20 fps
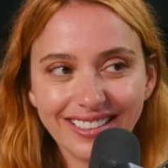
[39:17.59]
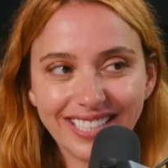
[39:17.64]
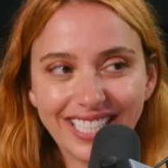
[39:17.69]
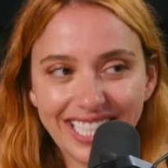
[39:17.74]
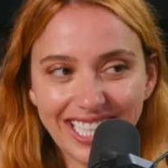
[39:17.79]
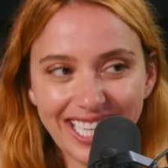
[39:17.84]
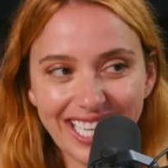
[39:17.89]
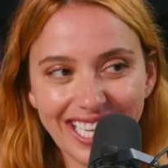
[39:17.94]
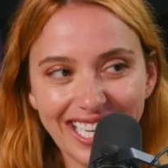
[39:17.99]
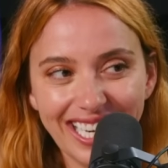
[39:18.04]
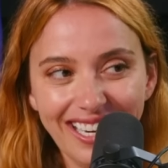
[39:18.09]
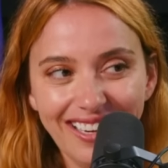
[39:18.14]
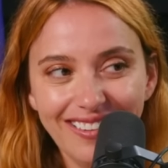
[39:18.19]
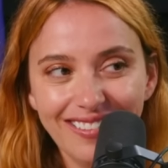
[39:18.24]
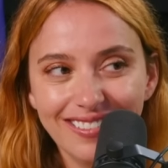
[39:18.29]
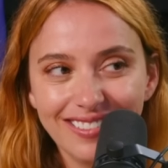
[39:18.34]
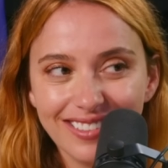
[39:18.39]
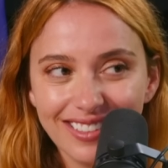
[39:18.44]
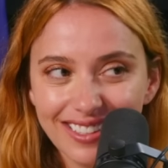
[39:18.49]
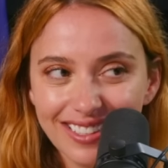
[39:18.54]
Yeah.
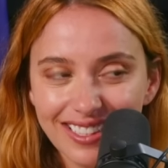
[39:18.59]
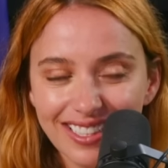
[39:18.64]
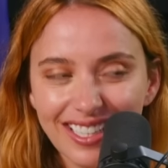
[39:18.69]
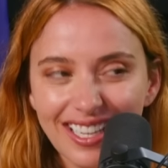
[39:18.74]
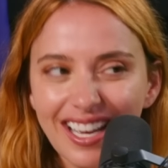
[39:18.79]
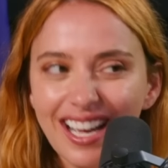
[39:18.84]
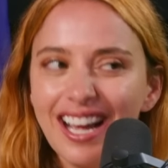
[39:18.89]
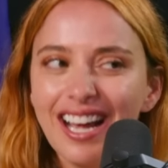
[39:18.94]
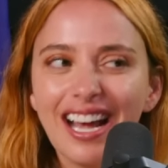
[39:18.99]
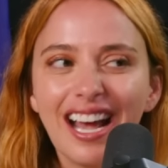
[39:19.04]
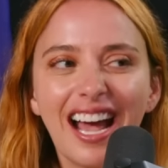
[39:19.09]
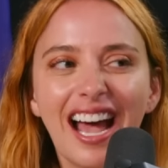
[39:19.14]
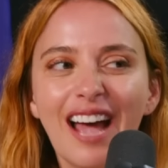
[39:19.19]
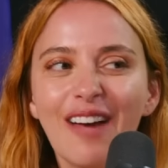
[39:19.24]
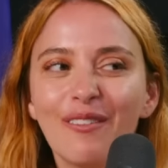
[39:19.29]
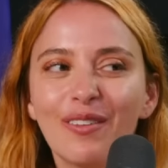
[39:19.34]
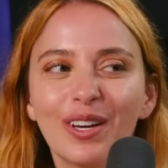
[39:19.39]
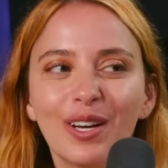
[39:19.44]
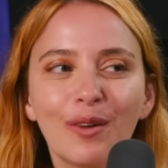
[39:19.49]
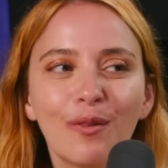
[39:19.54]
She's all pissed. I
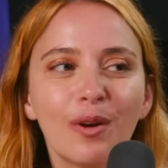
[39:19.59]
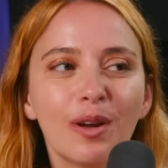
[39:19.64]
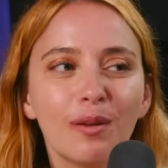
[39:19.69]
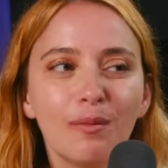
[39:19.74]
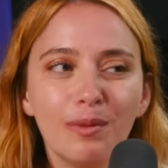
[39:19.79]
wouldn't want